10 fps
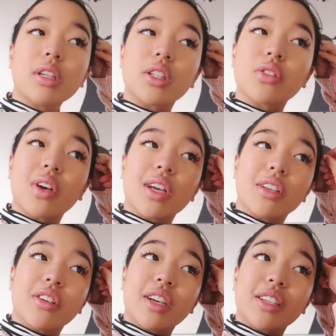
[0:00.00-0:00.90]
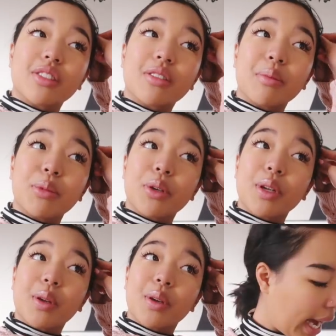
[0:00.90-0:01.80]
It's fine, you guys know what I'm
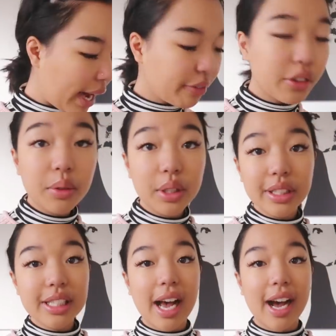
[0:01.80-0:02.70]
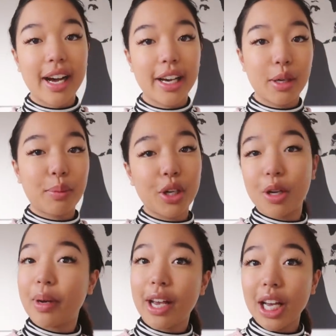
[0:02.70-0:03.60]
doing. Afterwards I put
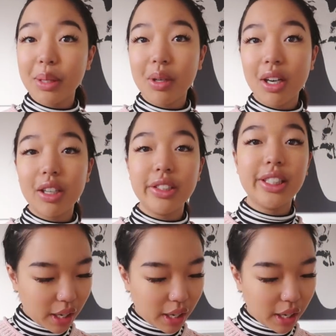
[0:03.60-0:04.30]
on my eyebrows.